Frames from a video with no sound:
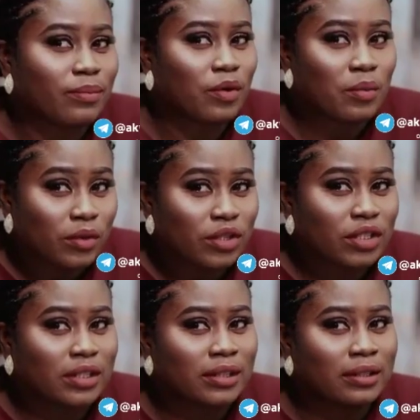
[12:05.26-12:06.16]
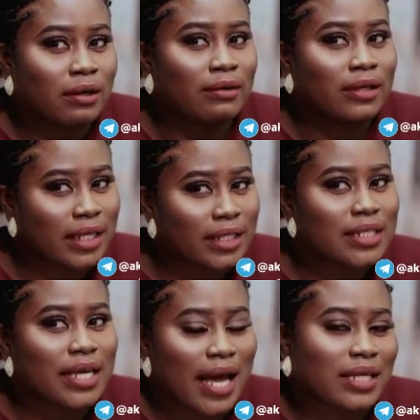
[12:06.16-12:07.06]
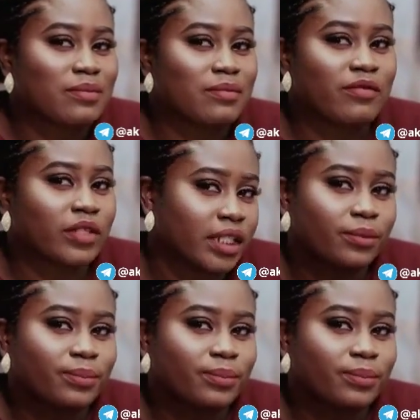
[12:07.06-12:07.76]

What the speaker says: the promotion unless he has me for